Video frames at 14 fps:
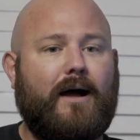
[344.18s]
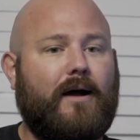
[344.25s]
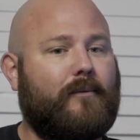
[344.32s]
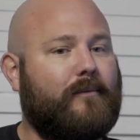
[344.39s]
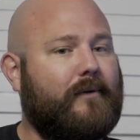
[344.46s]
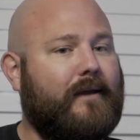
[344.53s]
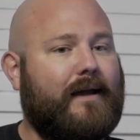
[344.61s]

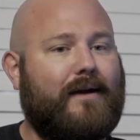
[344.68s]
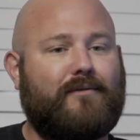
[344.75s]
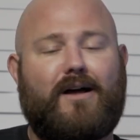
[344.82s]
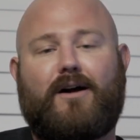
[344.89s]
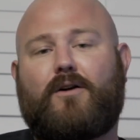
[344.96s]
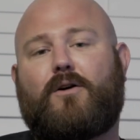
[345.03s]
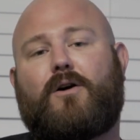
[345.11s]
We have
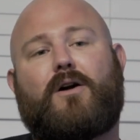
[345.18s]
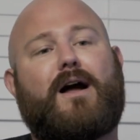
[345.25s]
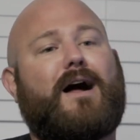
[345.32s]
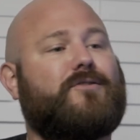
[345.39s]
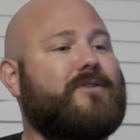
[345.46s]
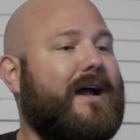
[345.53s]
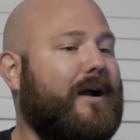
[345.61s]
an on-call
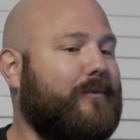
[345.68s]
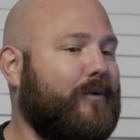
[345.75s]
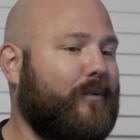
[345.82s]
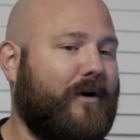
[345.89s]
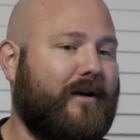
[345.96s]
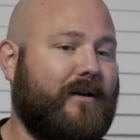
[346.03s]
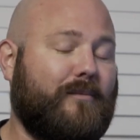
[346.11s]
contract. We're
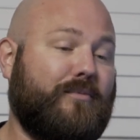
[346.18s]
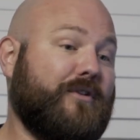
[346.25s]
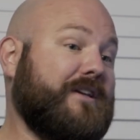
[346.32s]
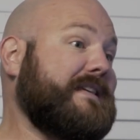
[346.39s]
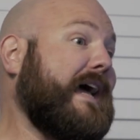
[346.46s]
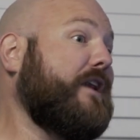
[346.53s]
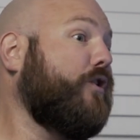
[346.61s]
working the
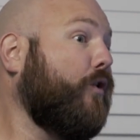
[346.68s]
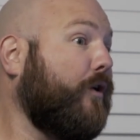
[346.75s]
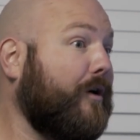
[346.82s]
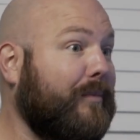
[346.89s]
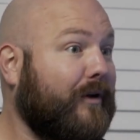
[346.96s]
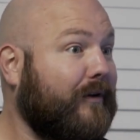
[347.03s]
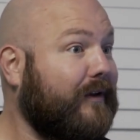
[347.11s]
police
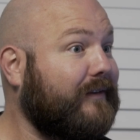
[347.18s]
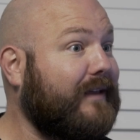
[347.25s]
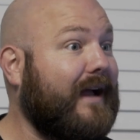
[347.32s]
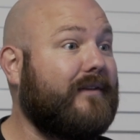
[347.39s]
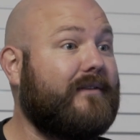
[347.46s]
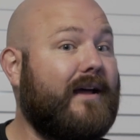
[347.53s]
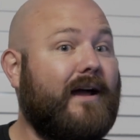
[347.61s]
headquarters building
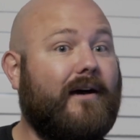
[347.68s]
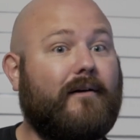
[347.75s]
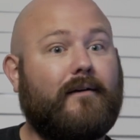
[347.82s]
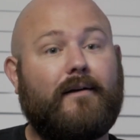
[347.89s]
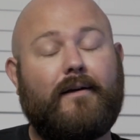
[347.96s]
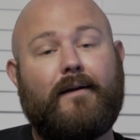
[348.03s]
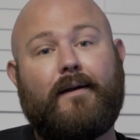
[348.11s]

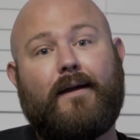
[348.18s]
downtown.